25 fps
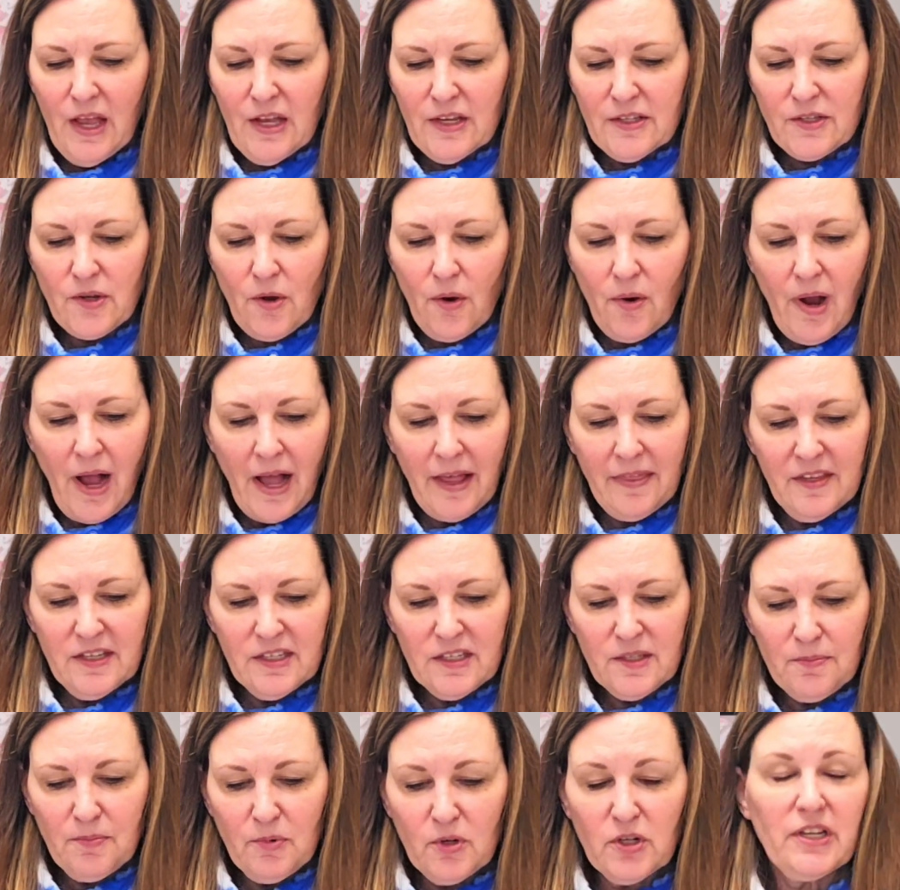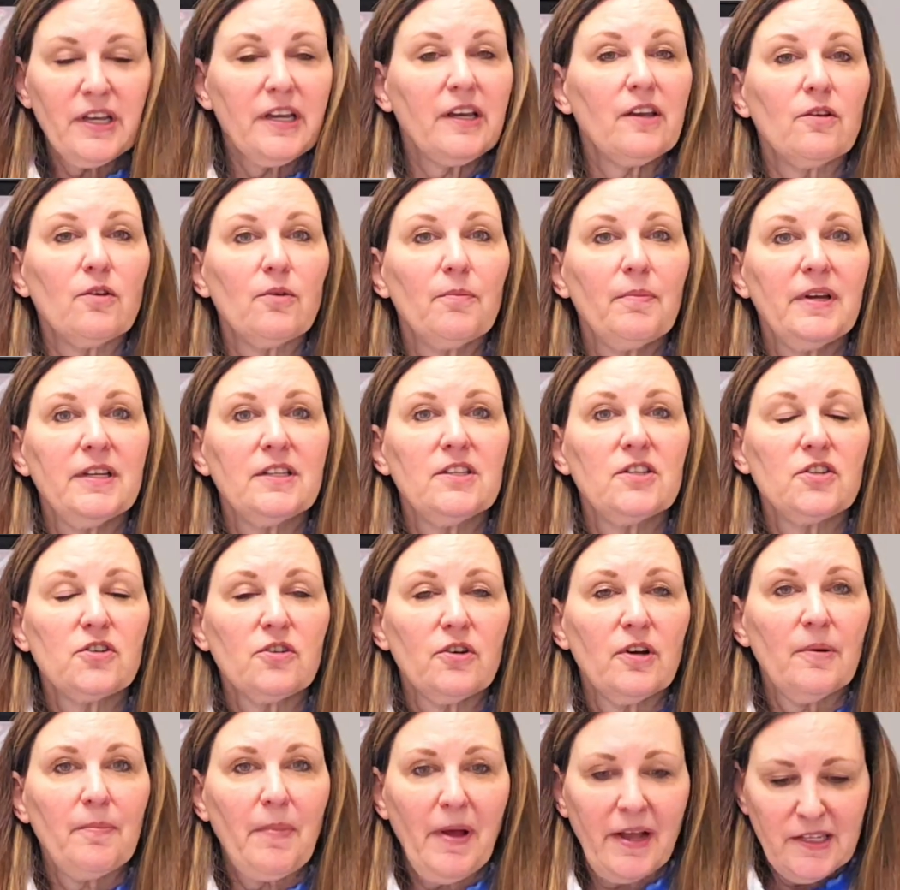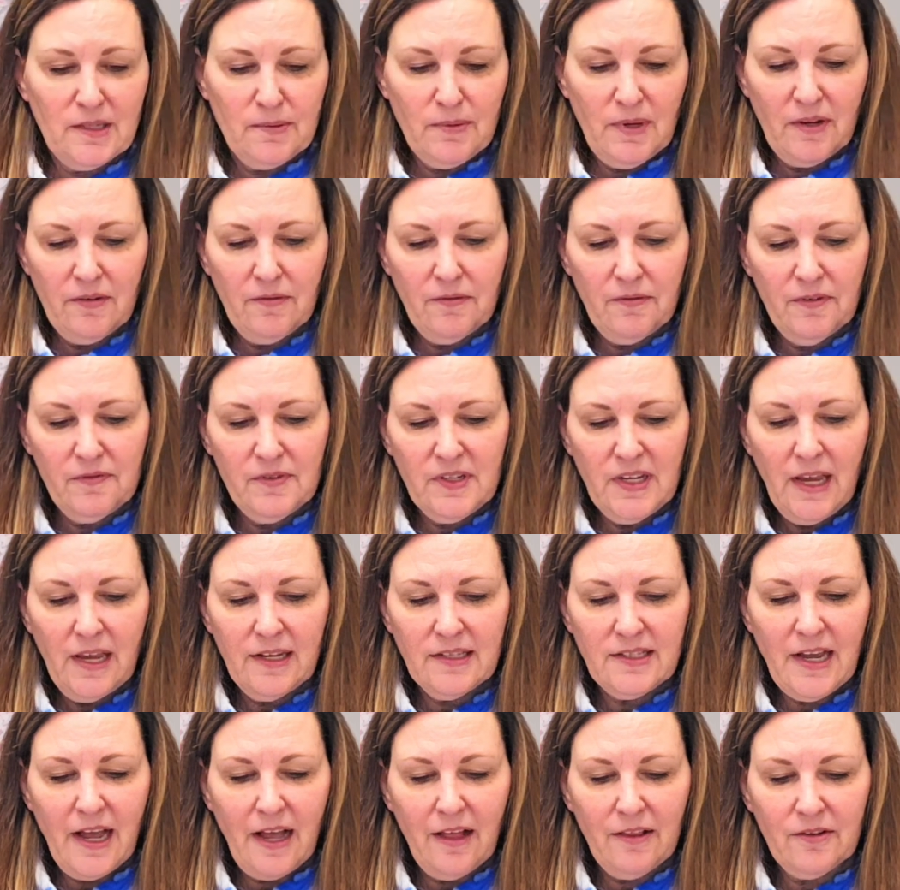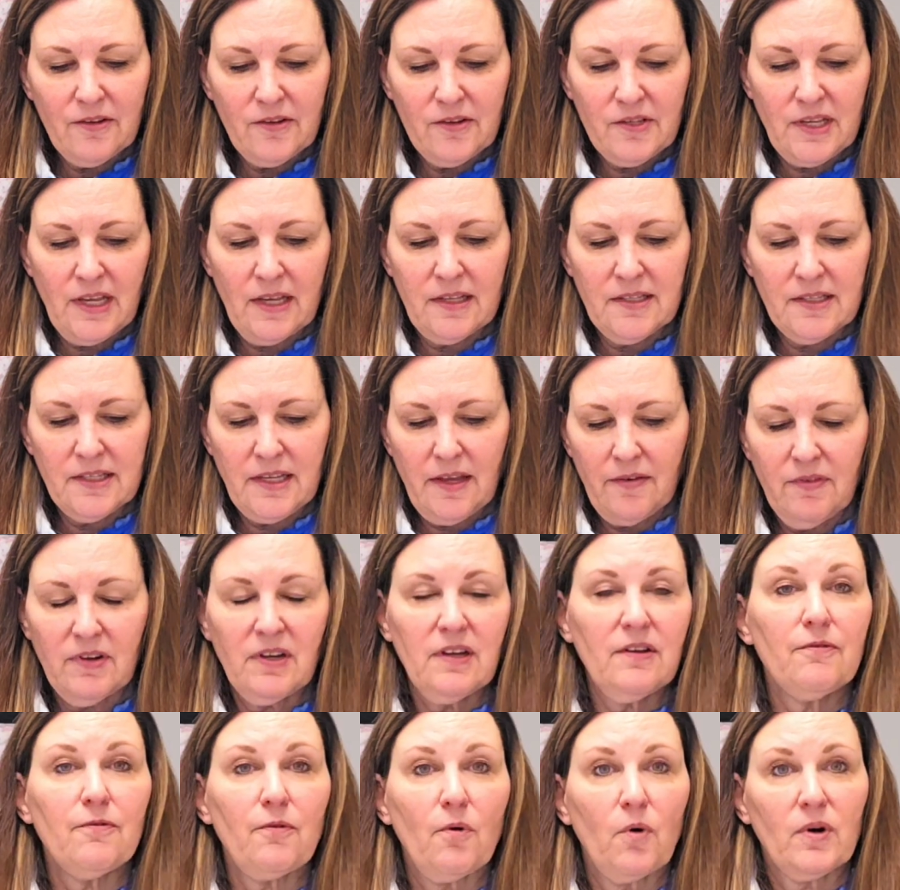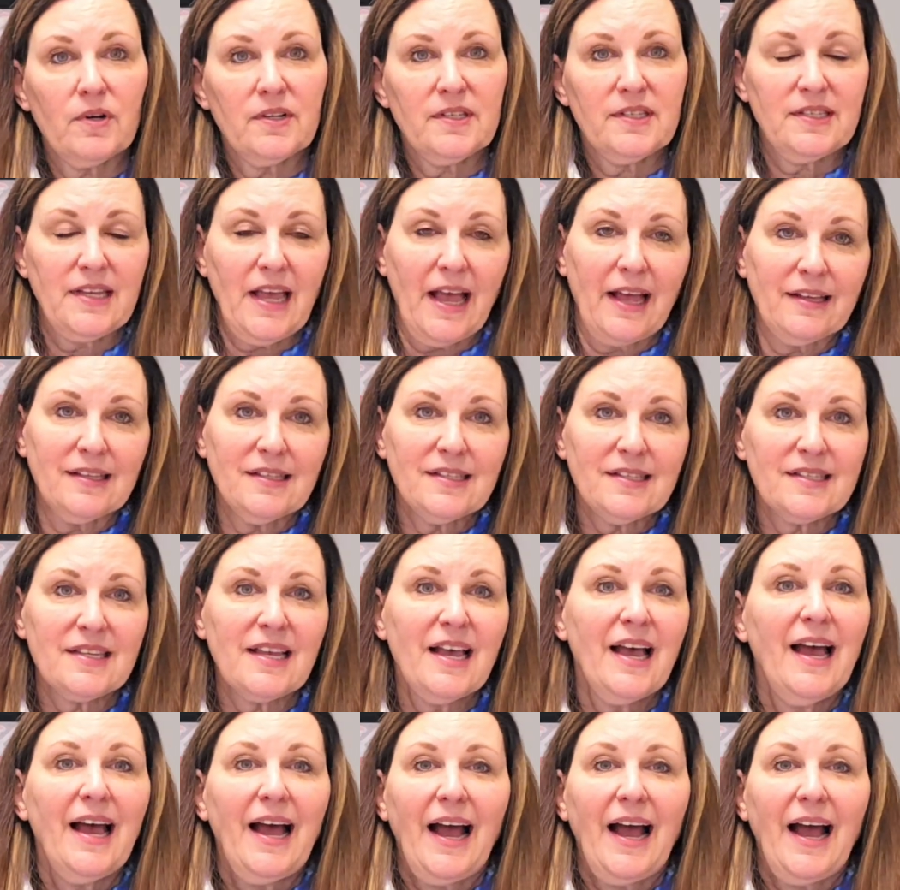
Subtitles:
So on this particular bins trip, I spent $58.74.